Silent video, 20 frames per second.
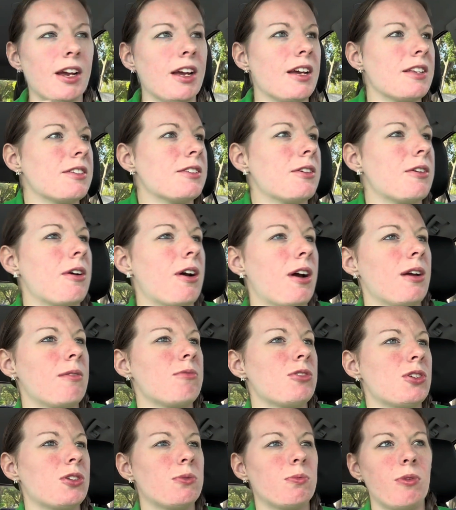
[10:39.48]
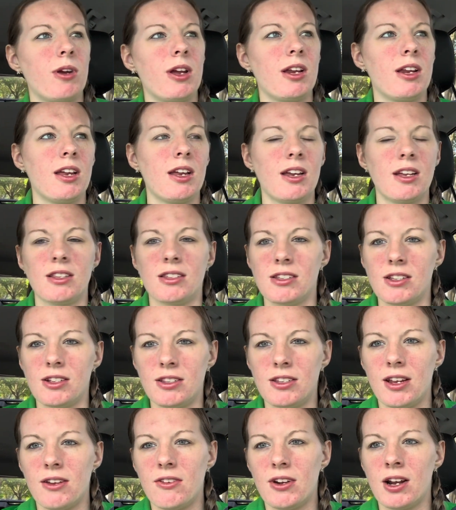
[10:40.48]
guys, so I'm just waiting until
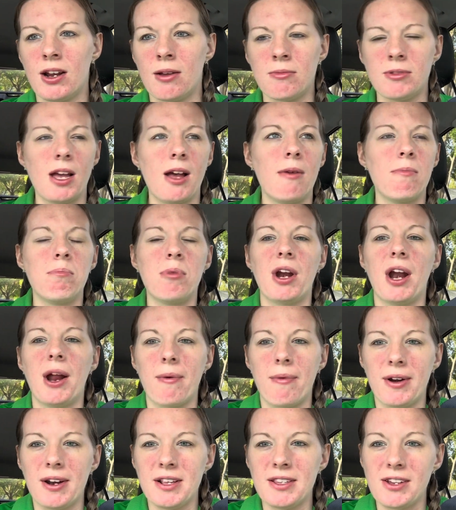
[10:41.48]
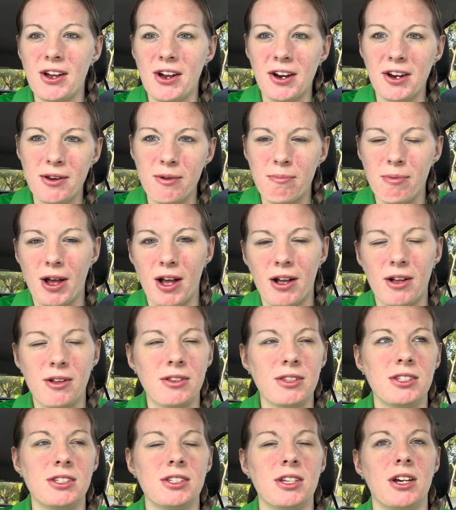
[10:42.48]
David comes out, but I want to talk
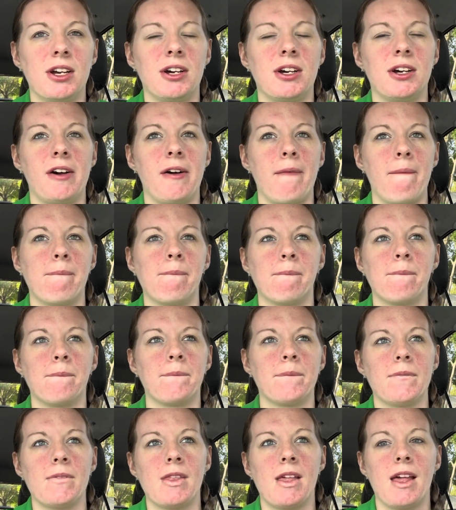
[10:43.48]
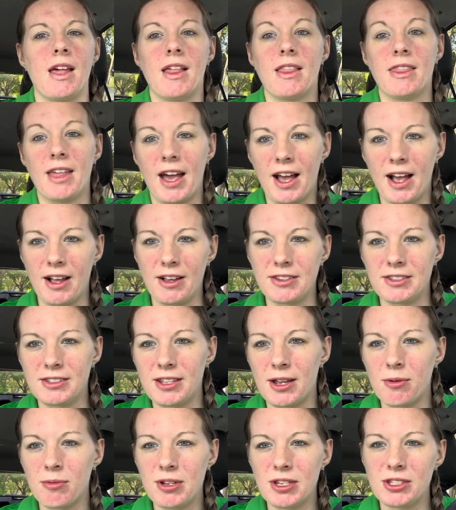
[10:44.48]
about the house
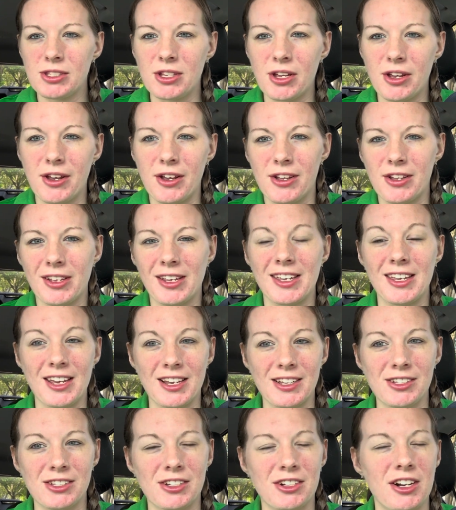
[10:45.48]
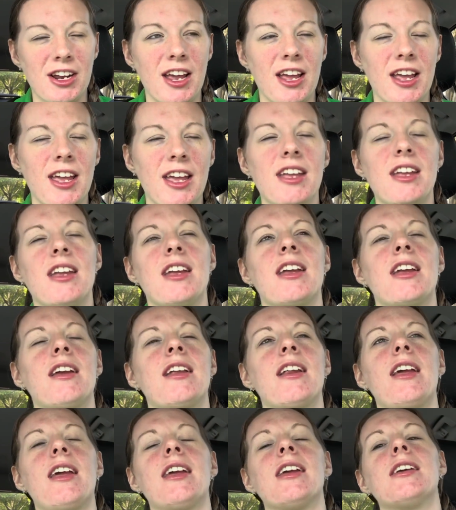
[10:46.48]
that we saw yesterday.
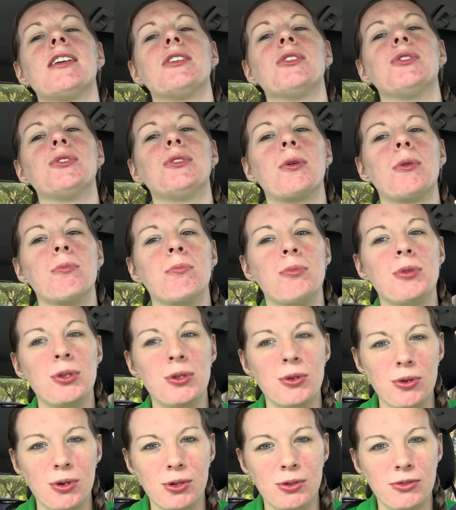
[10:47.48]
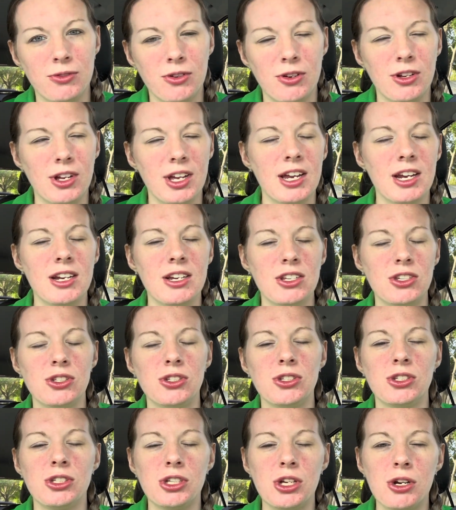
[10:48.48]
It is beautiful. It is
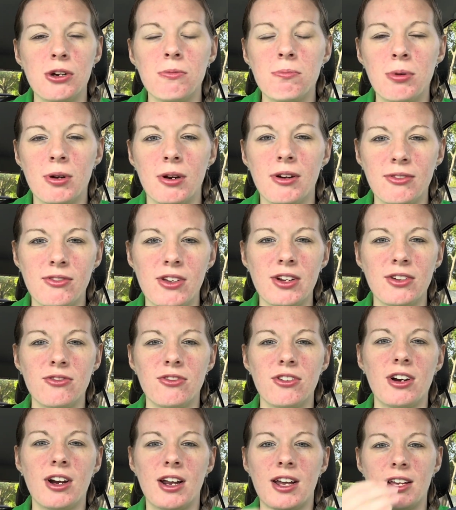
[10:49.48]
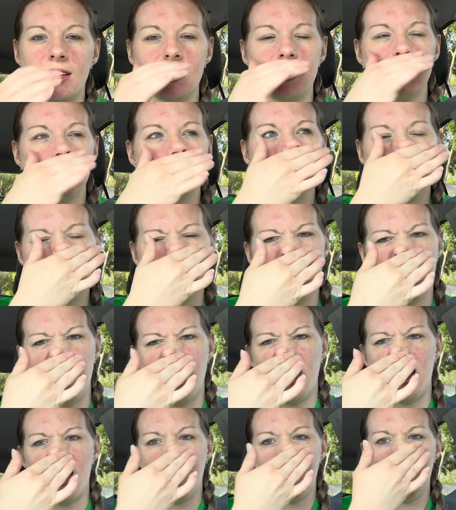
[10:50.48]
so perfect for us.
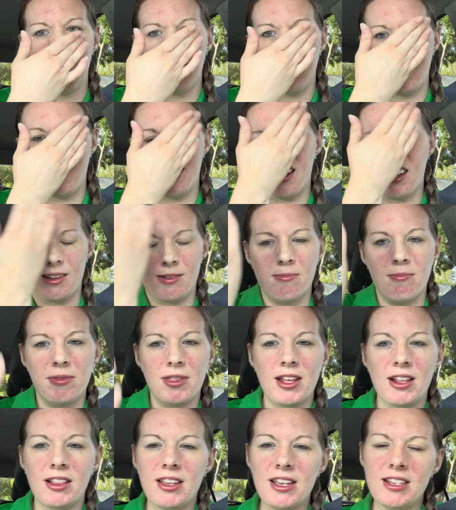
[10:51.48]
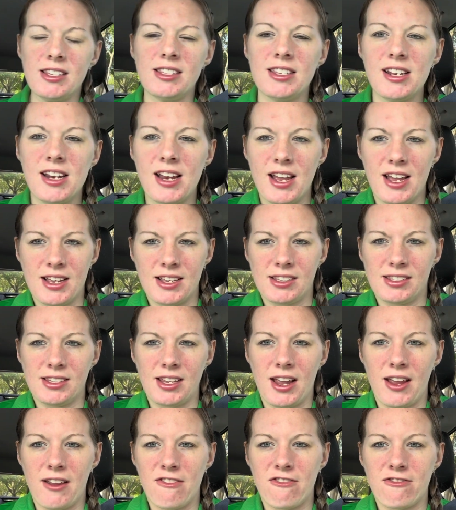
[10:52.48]
They listed it as
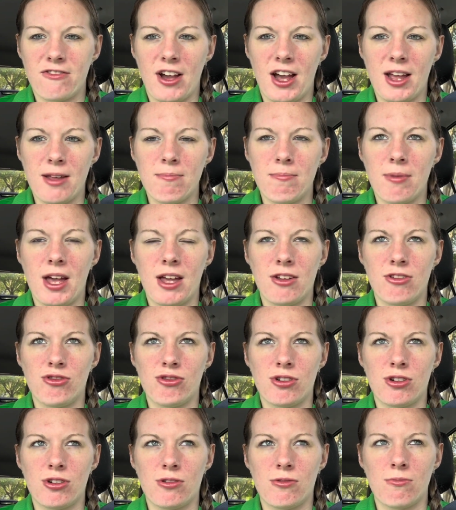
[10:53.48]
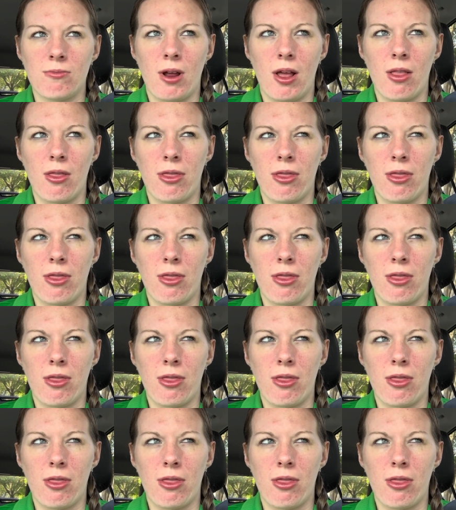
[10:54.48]
a 5-bedroom,